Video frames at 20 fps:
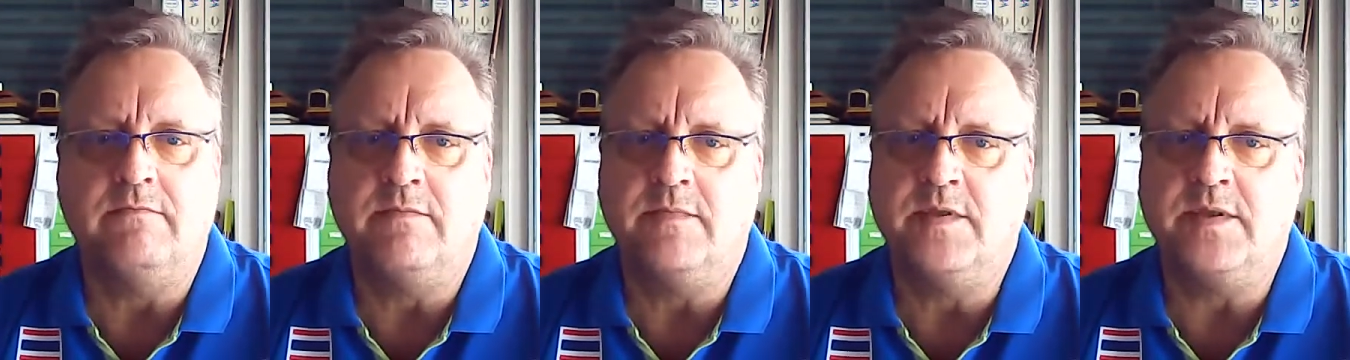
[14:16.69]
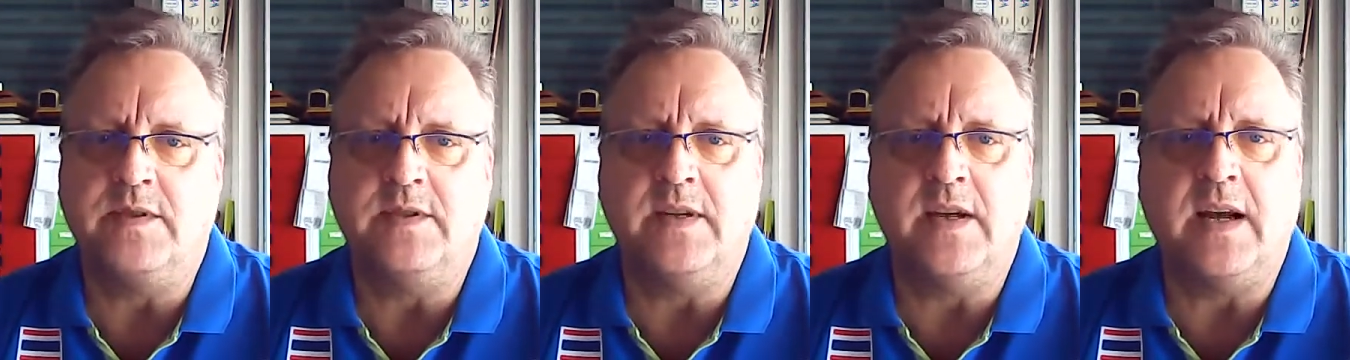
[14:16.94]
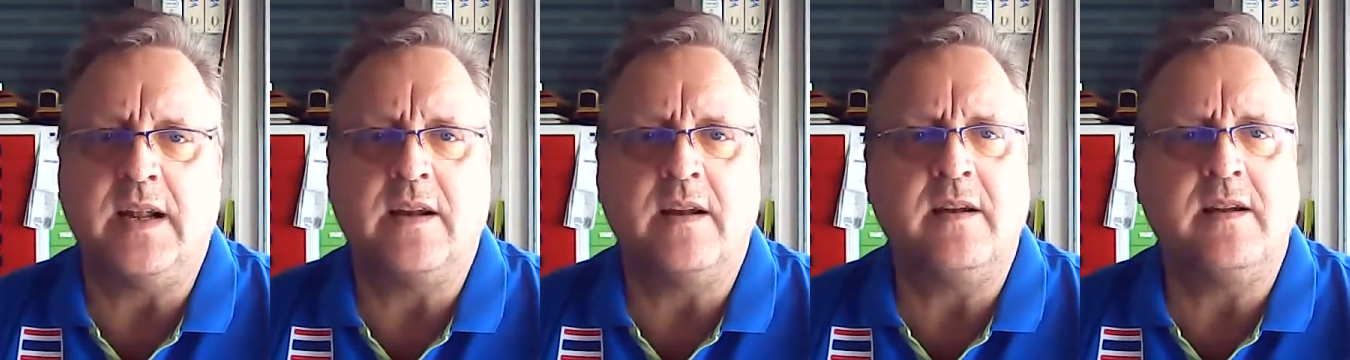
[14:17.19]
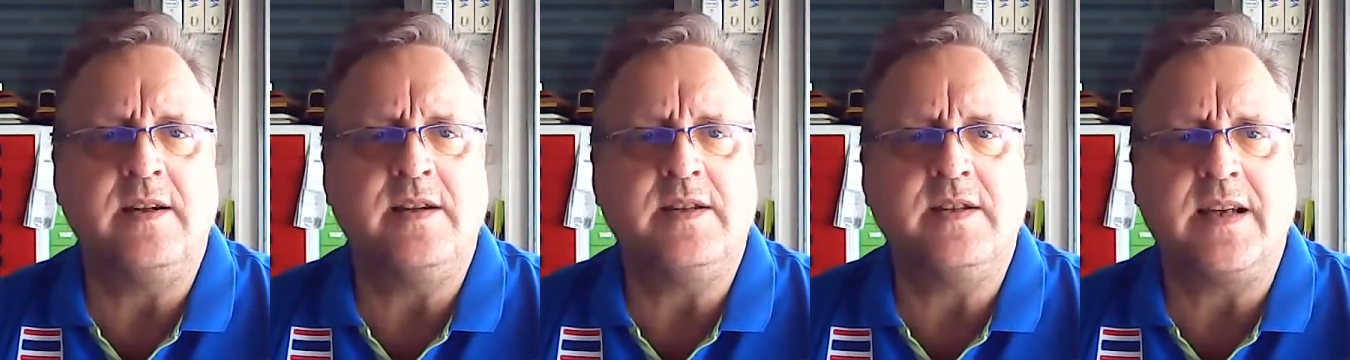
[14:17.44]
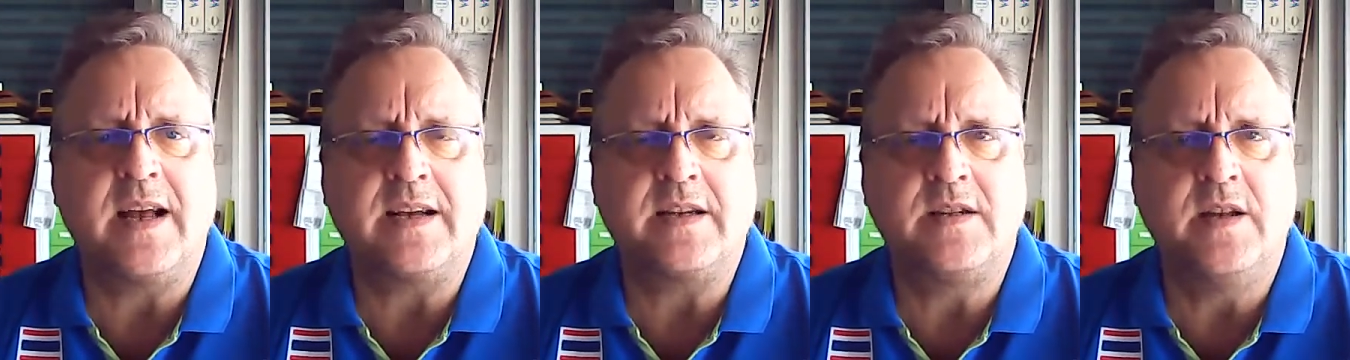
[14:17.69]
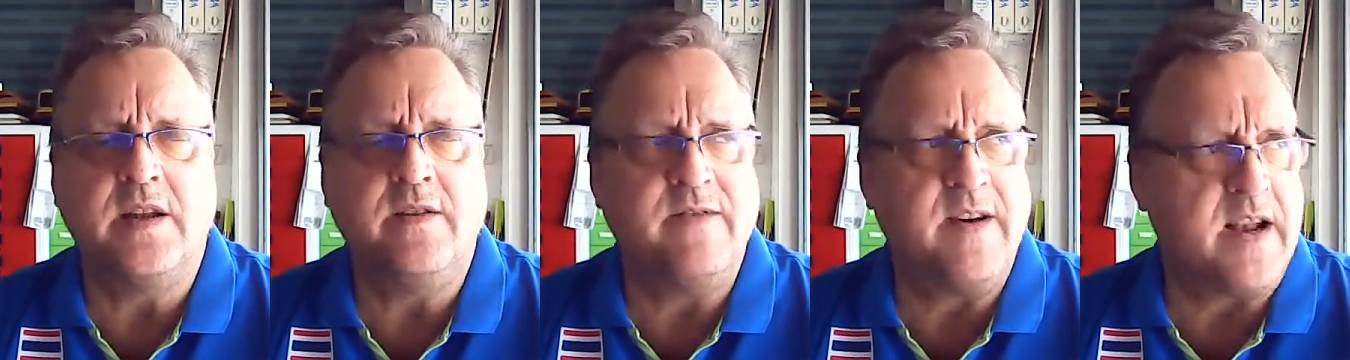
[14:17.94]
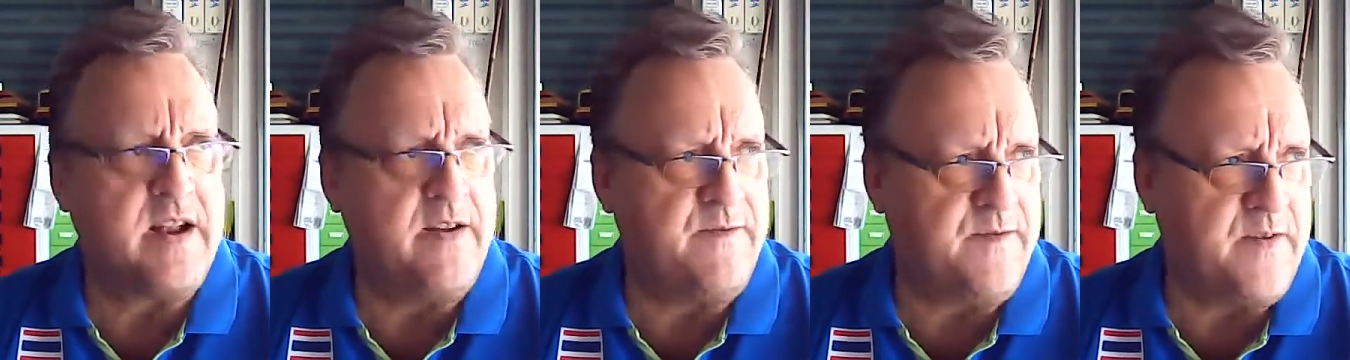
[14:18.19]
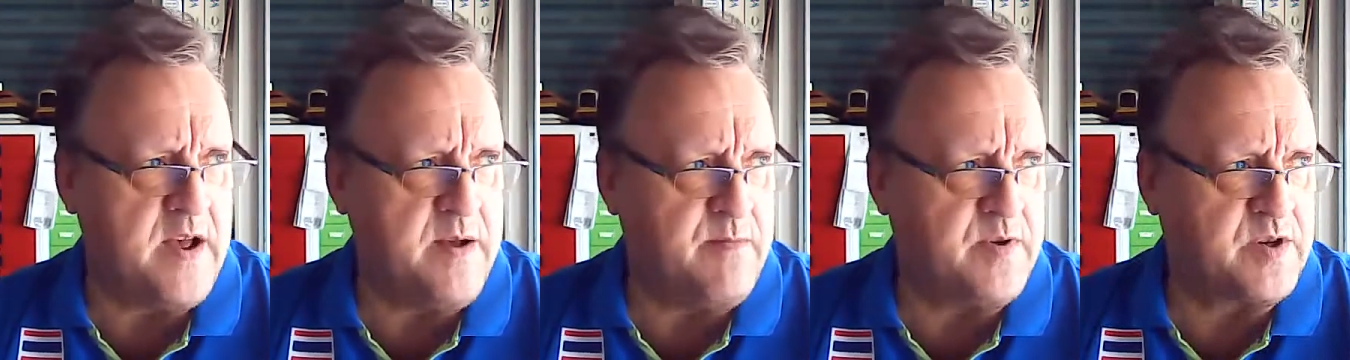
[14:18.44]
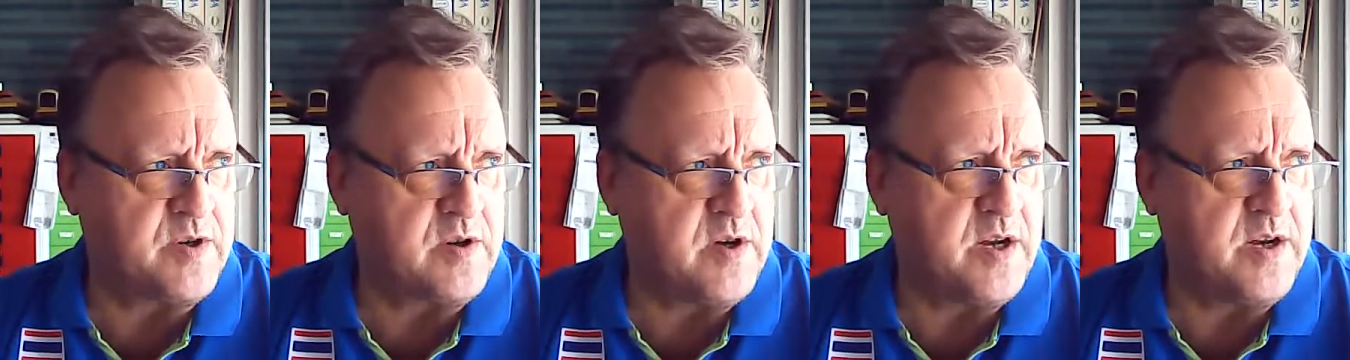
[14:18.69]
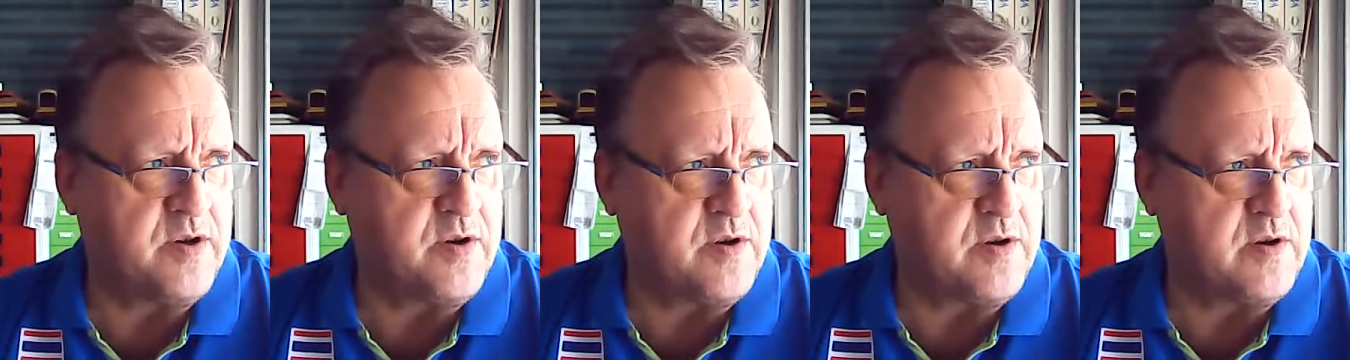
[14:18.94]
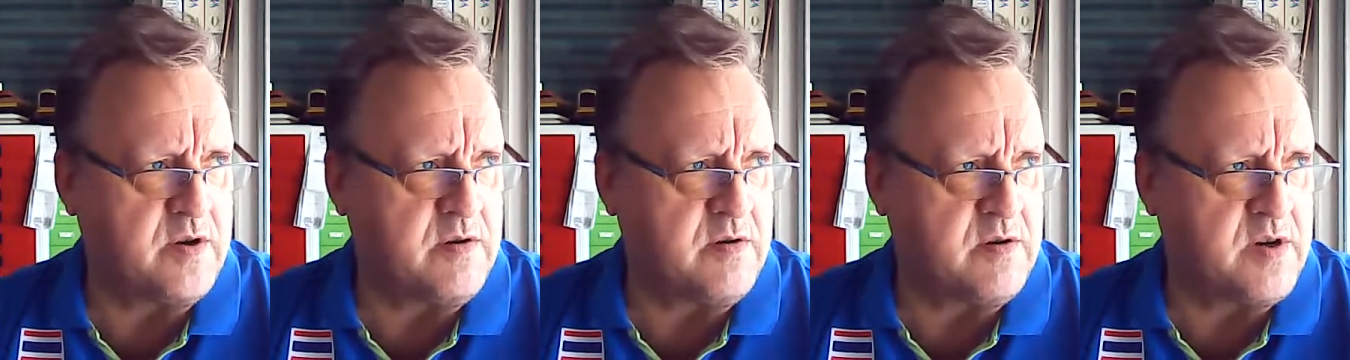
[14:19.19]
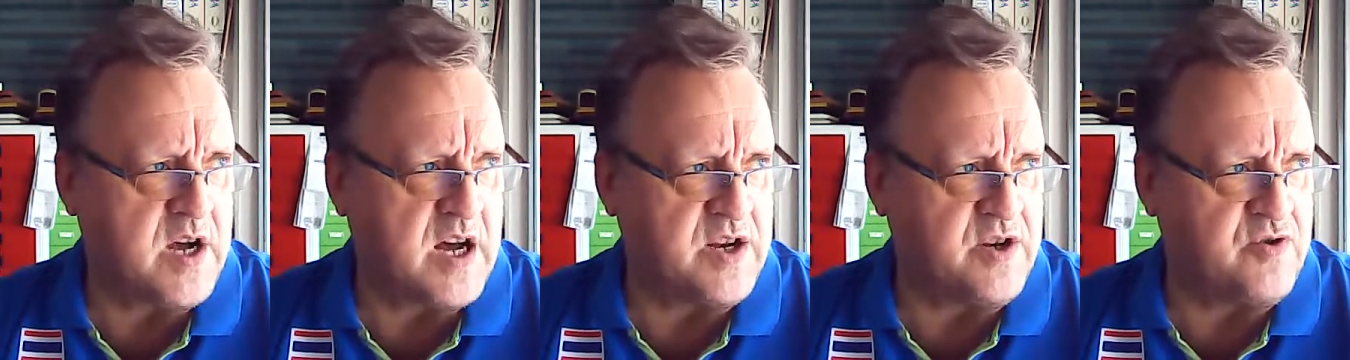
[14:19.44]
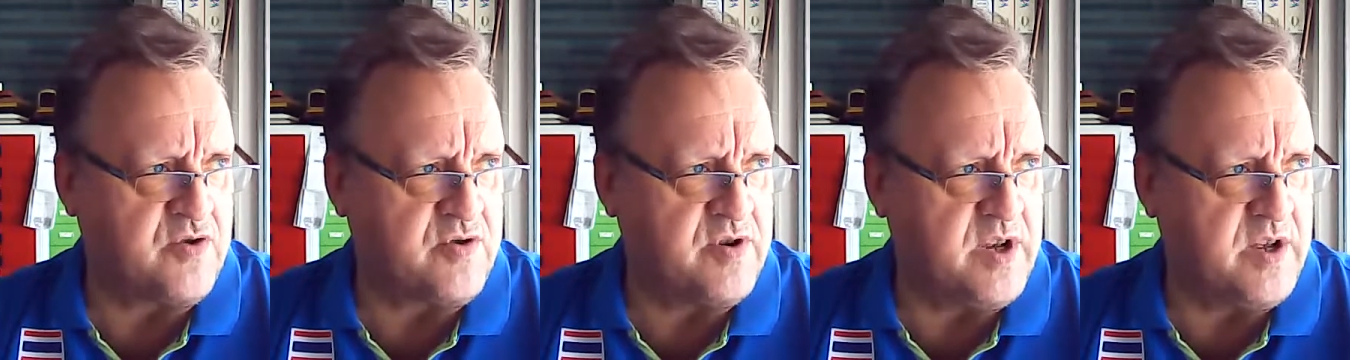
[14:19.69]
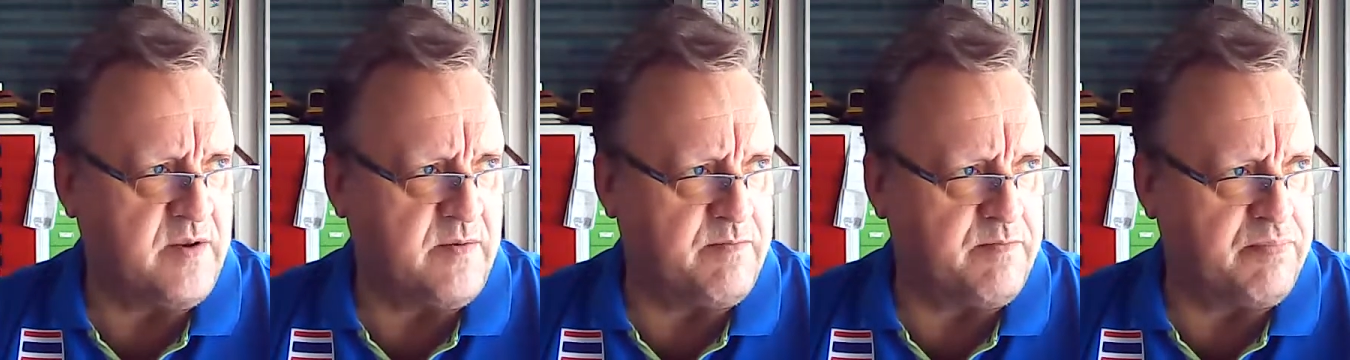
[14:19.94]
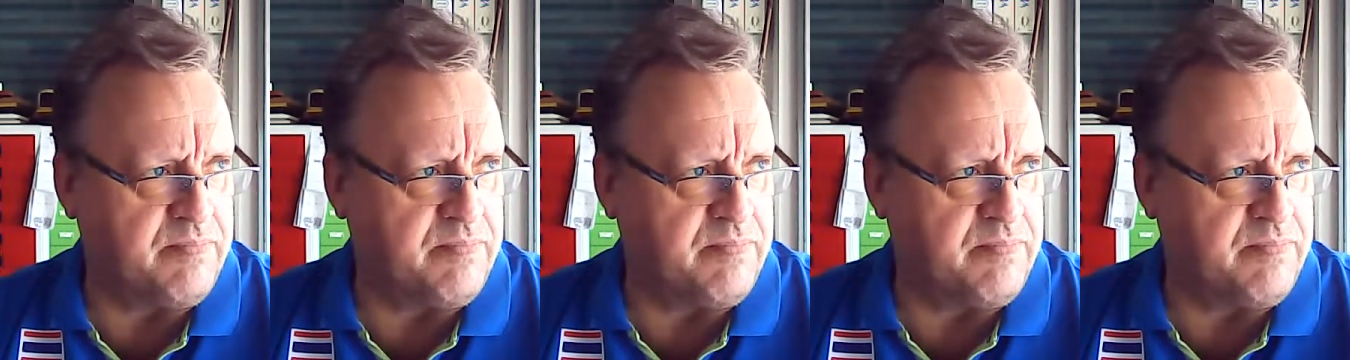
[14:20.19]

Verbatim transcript: Seattle is actually very famous con- country